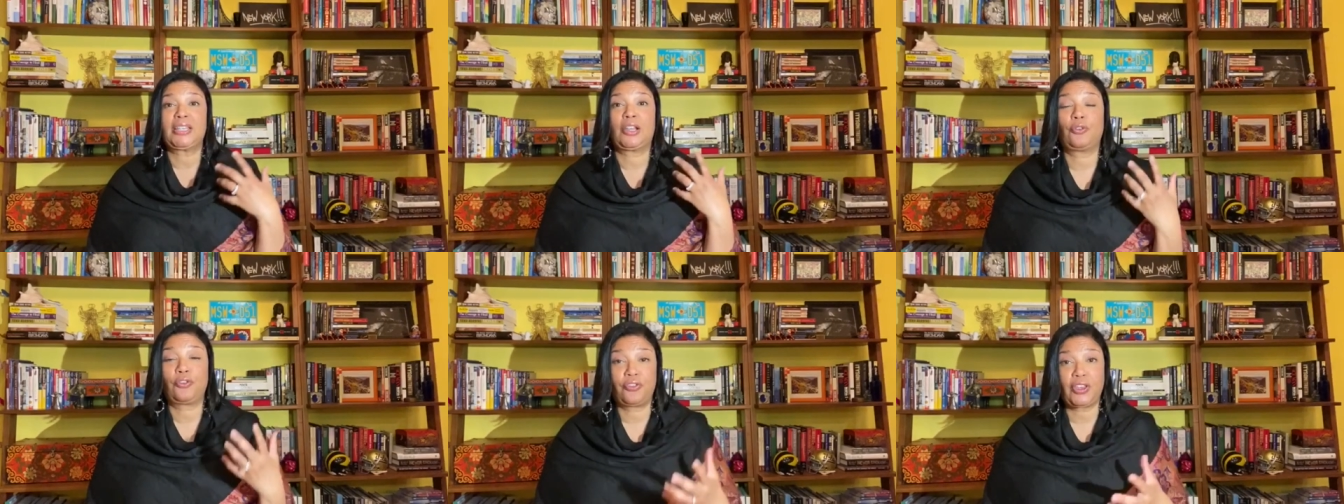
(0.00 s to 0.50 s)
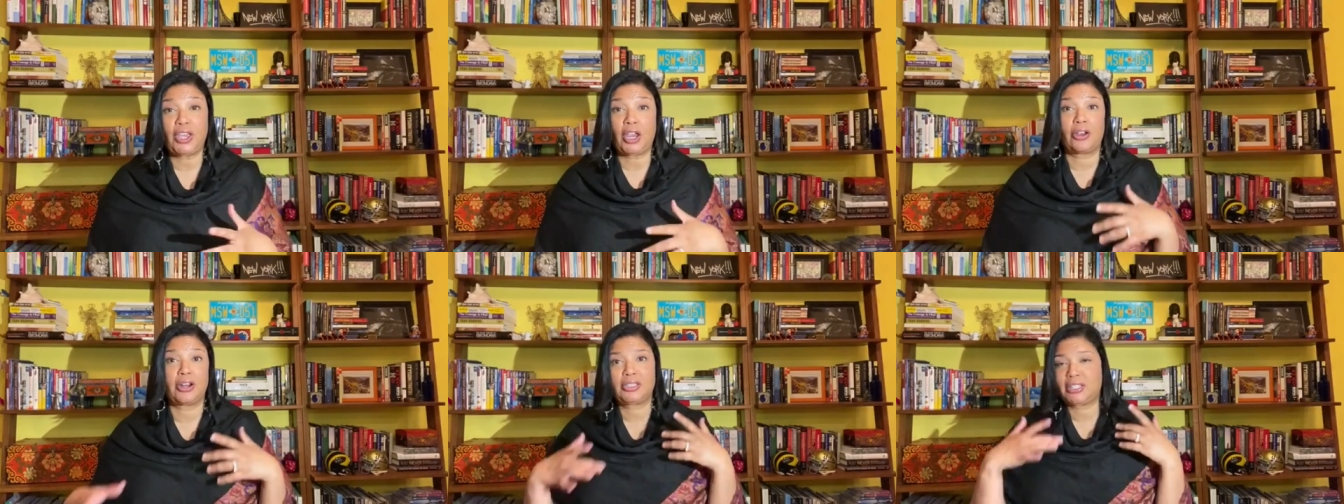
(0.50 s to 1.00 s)
and
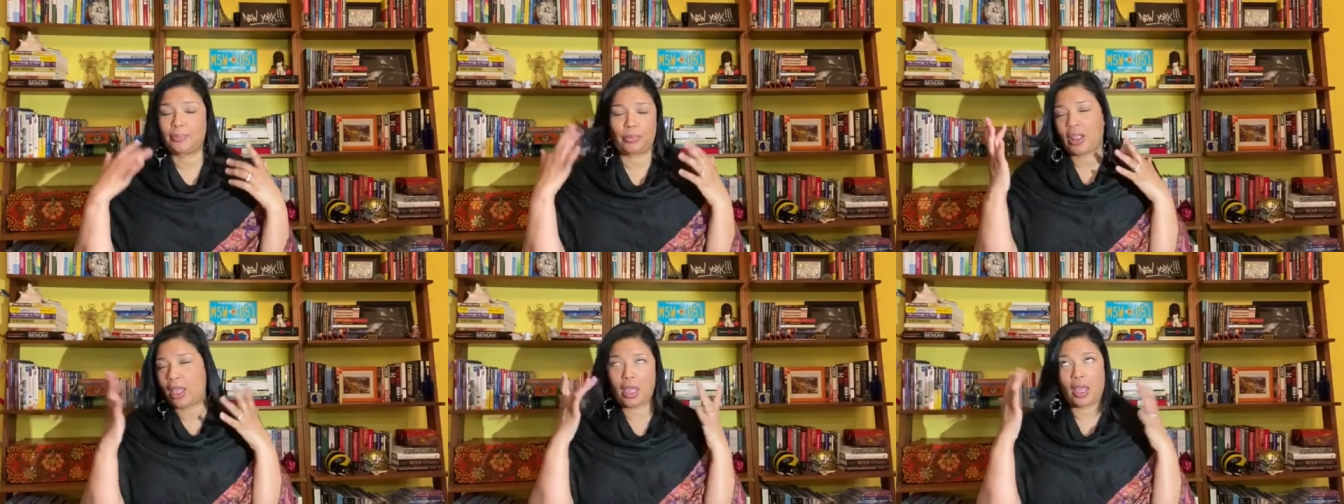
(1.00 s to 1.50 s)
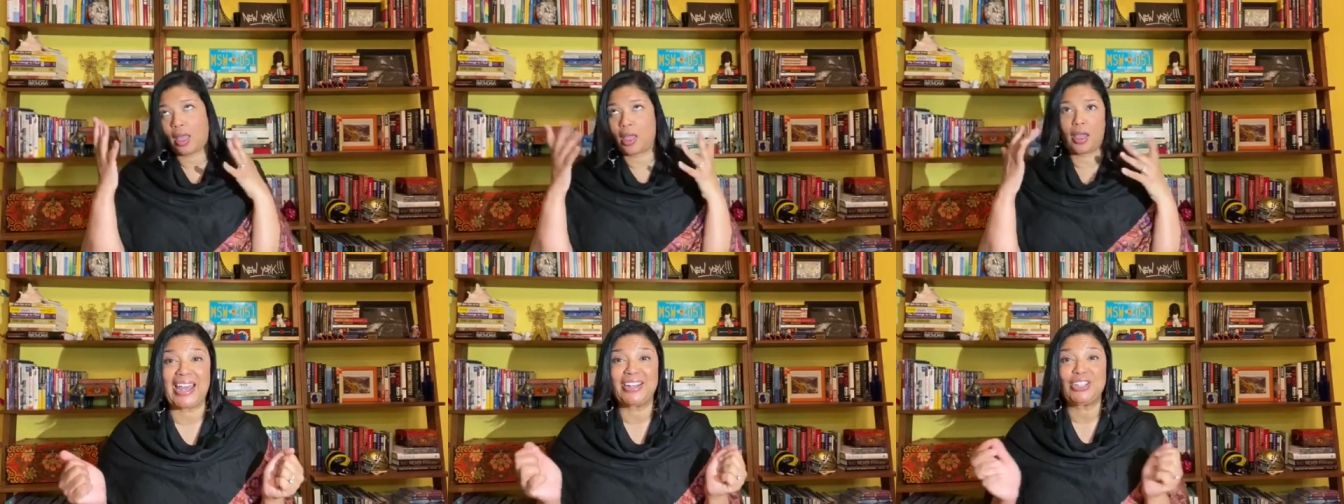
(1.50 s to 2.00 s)
fear. And it's like,
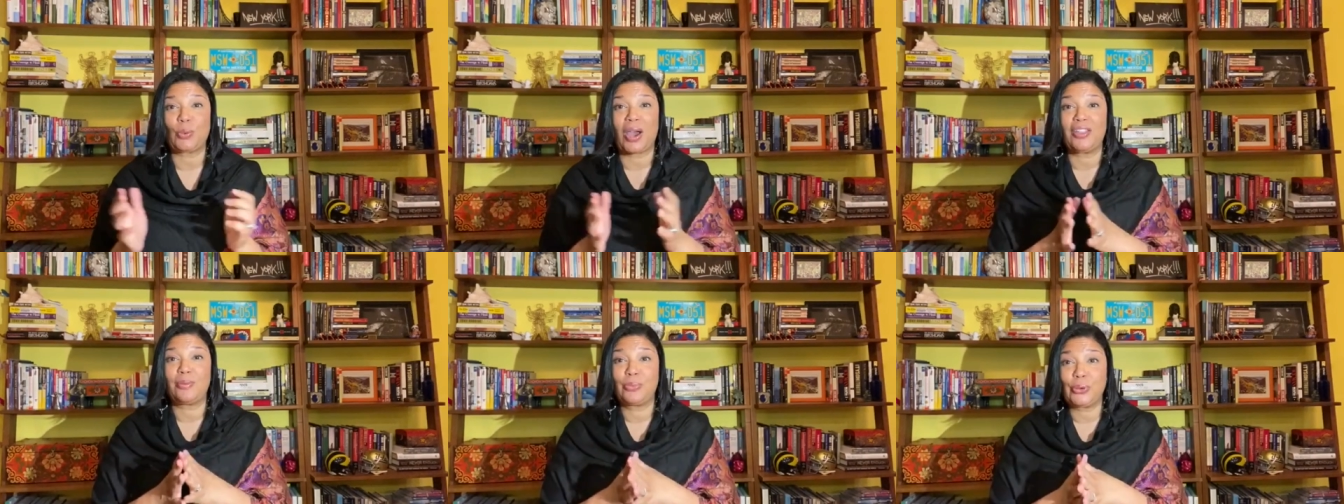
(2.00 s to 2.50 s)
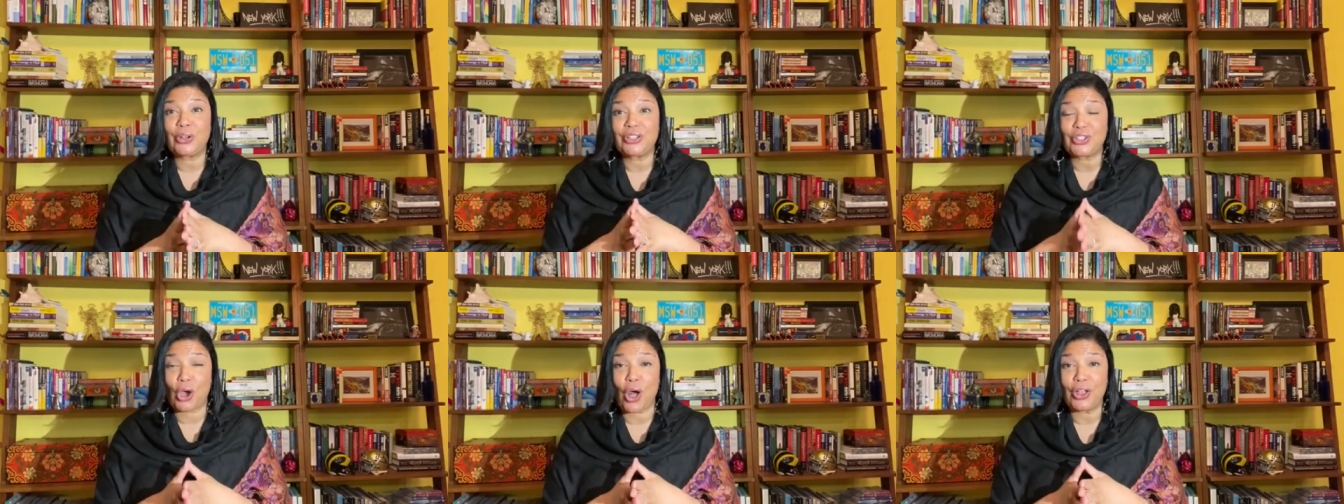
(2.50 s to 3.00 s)
ah! that is why the
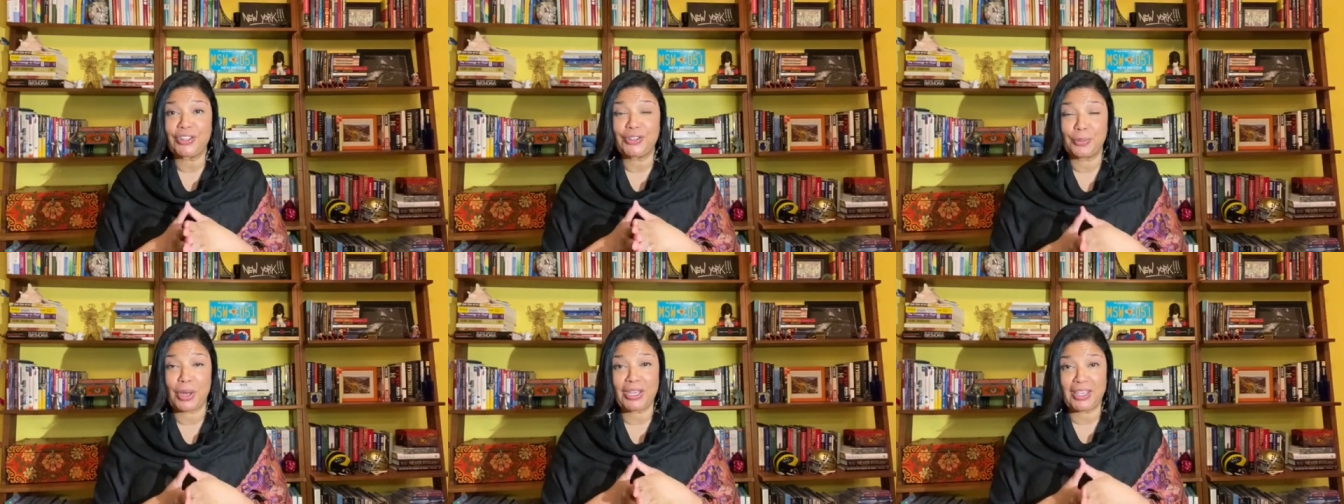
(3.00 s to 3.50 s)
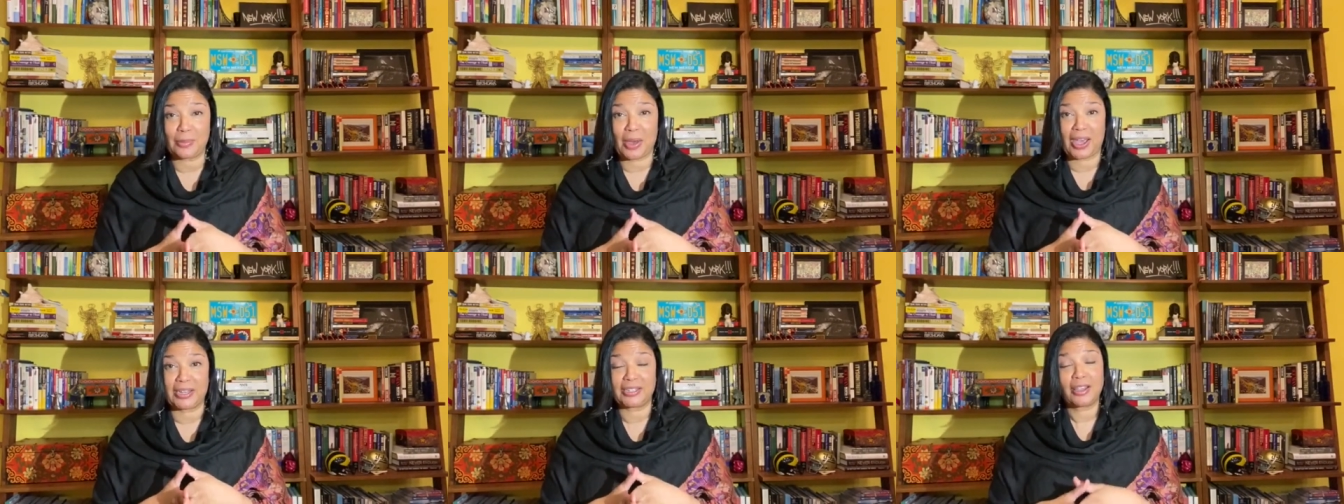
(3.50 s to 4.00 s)
Buddhists call it the monkey
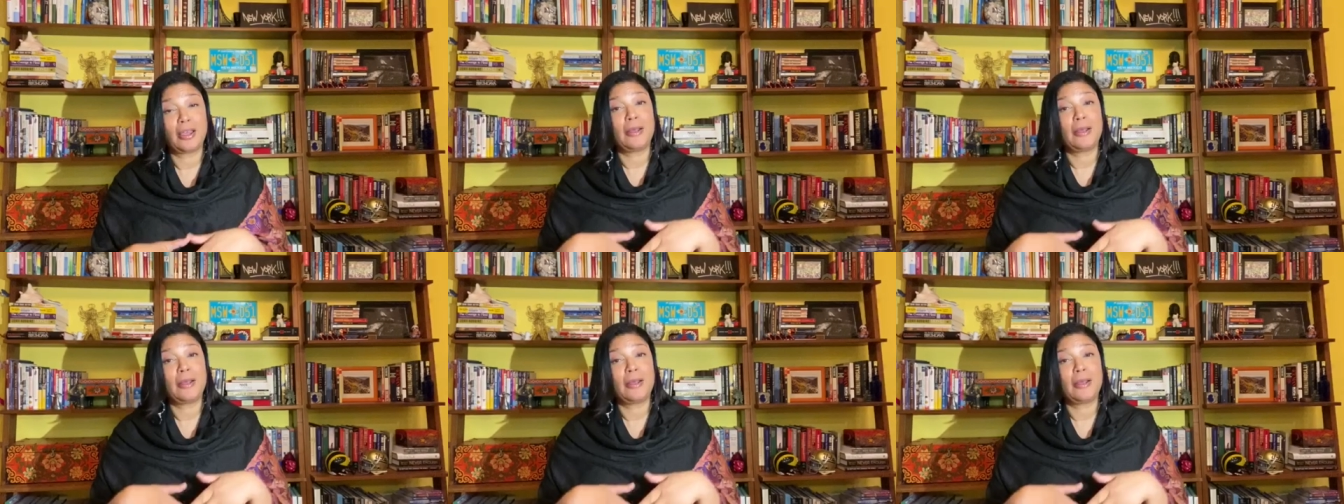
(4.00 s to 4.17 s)
mind.